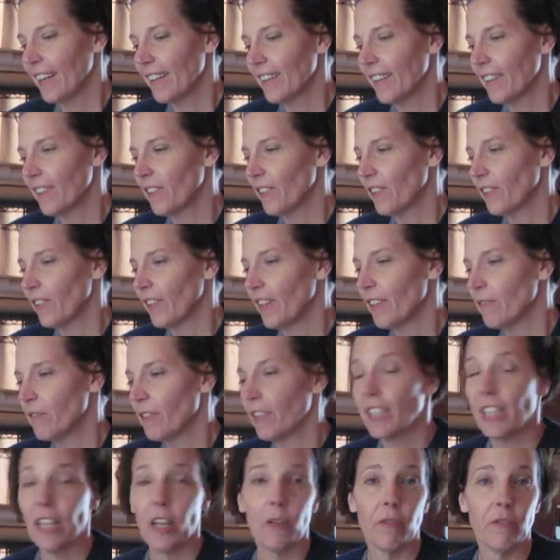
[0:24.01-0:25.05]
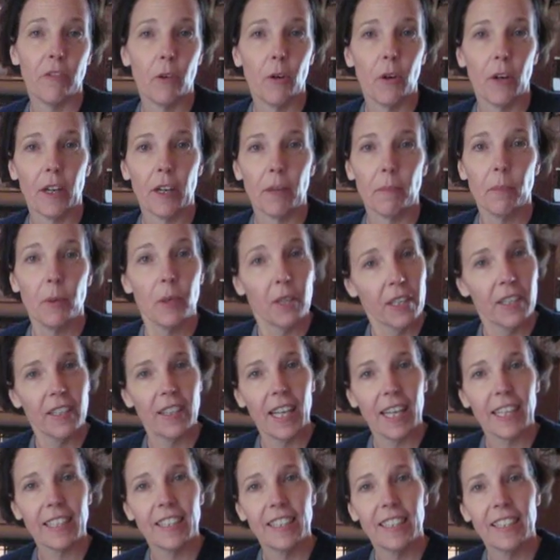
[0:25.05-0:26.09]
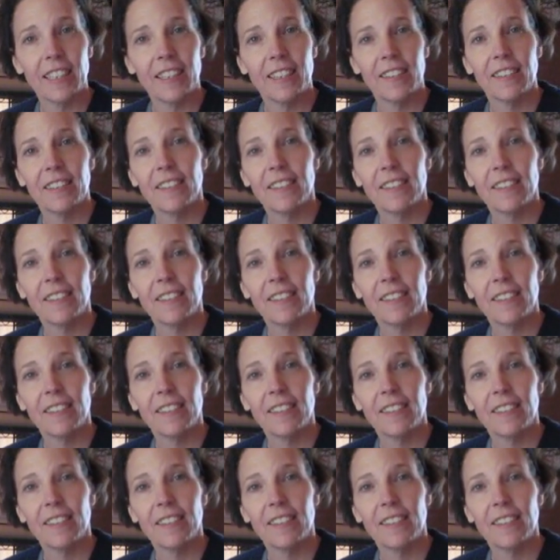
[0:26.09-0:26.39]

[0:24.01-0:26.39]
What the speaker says: This is a video for book collecting.